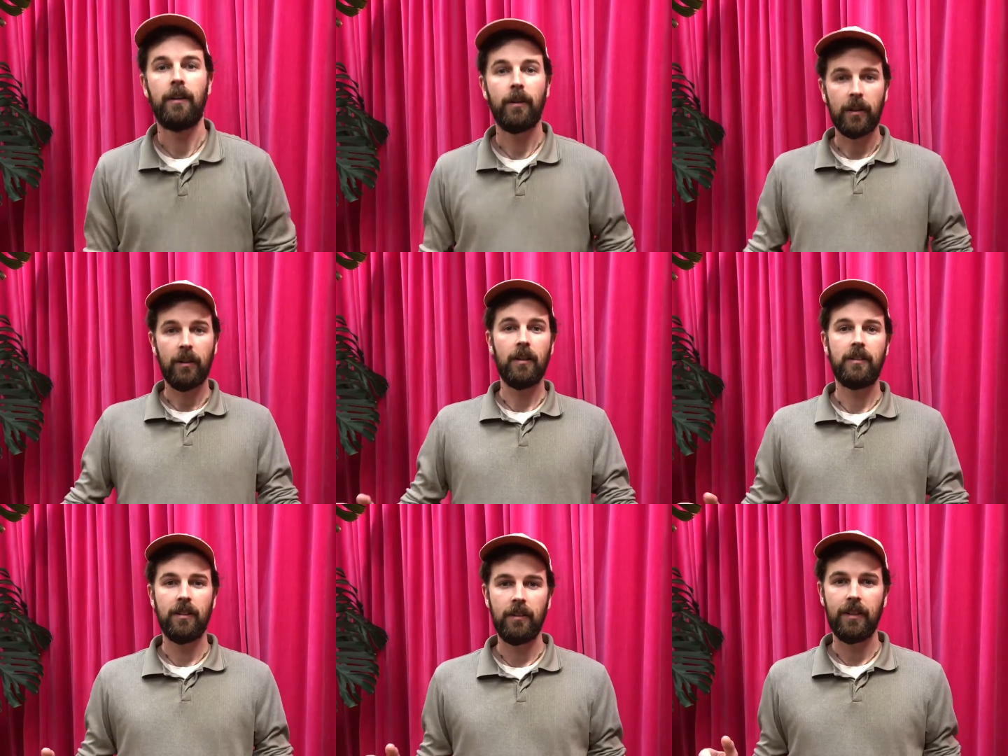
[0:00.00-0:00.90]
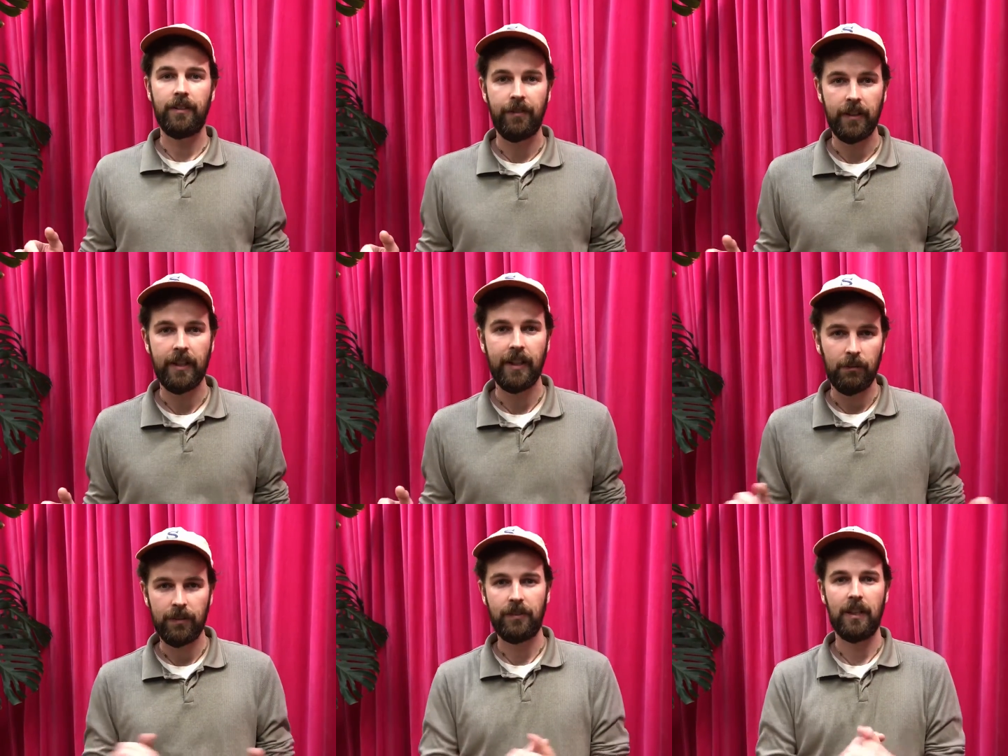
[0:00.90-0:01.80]
Kia ora koutou, it's Finn here.
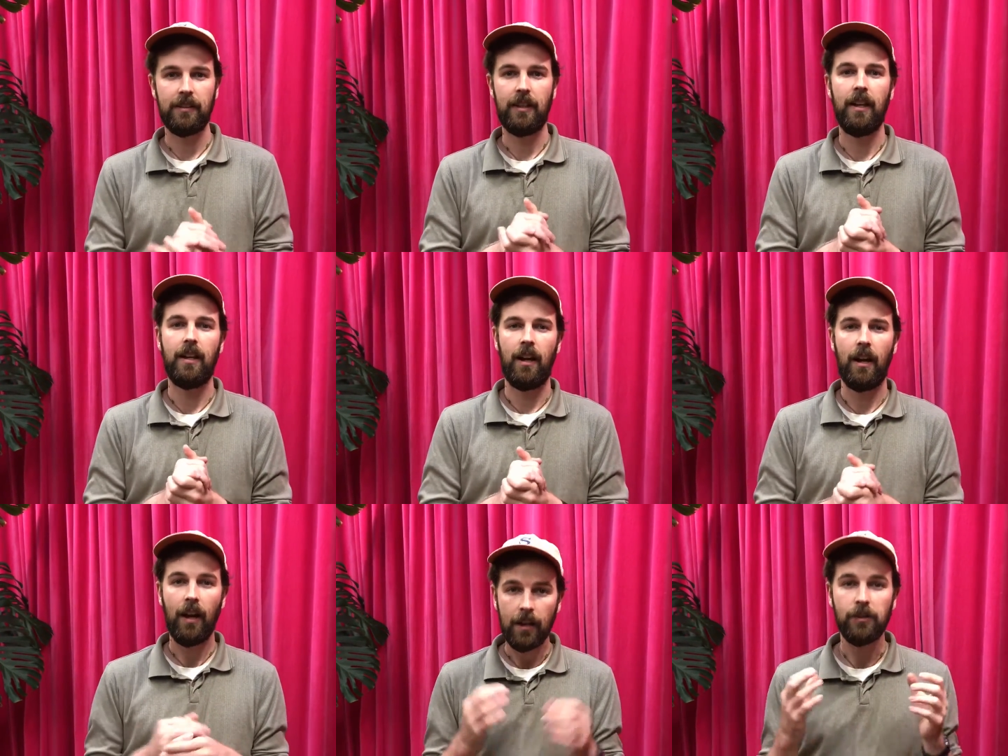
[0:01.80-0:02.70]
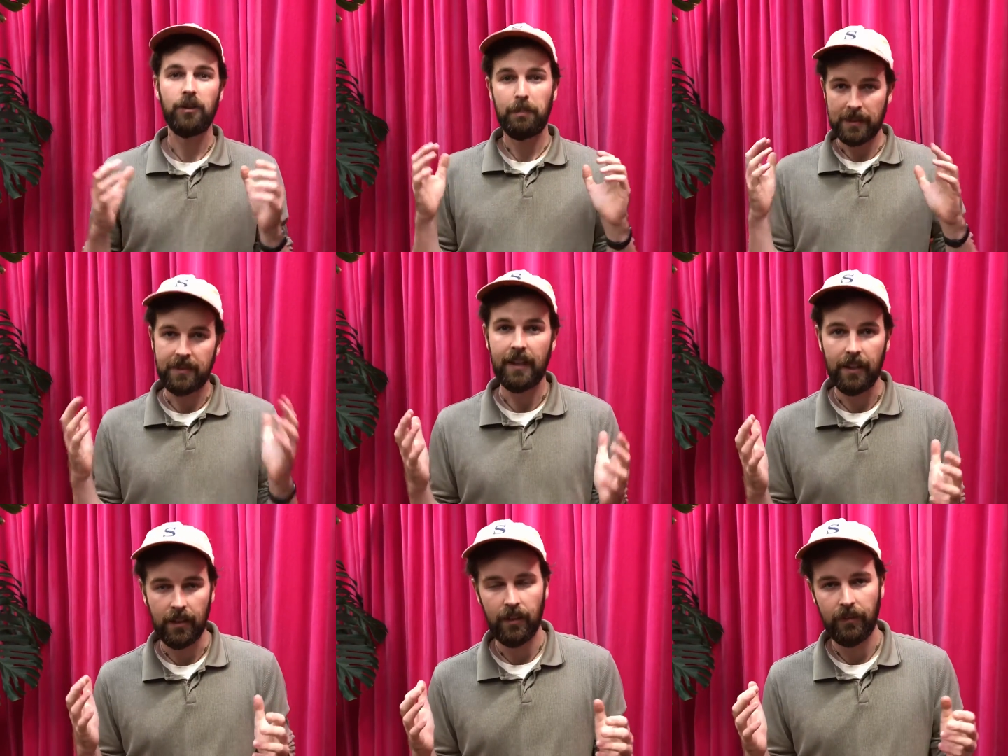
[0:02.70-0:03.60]
We've just hit
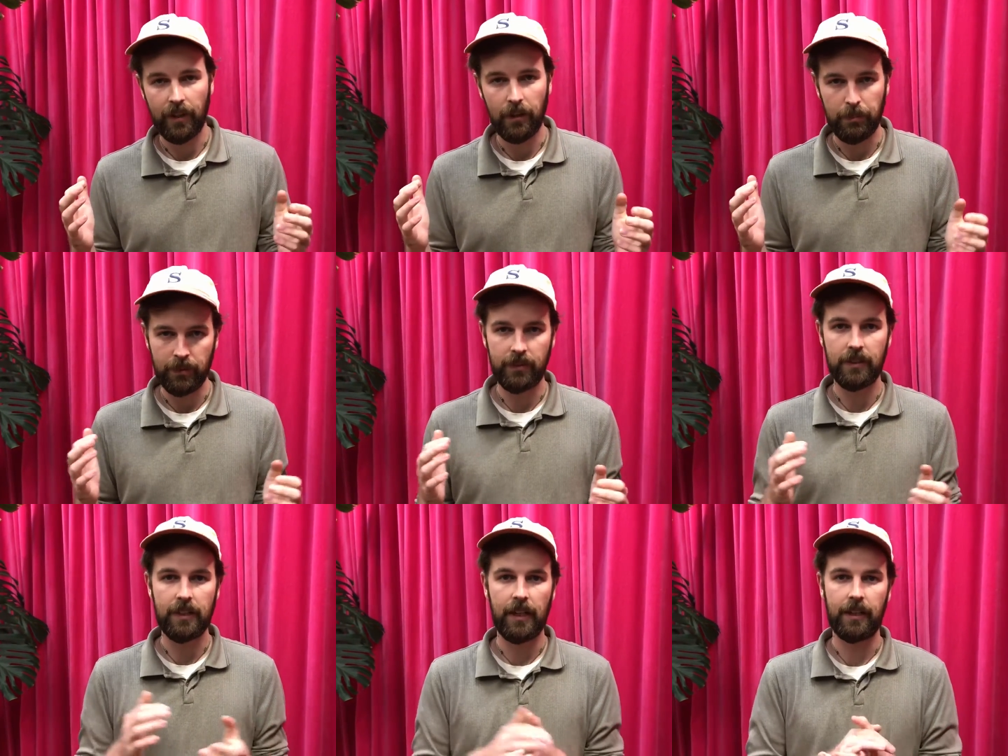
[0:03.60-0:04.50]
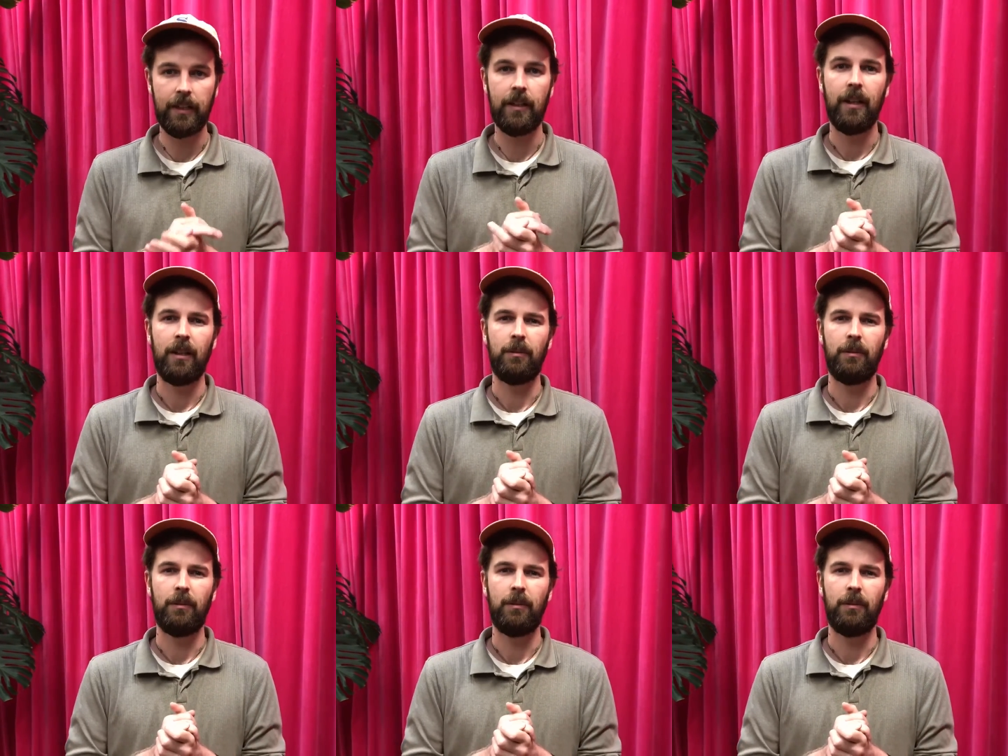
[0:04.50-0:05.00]
100% of our boosted target,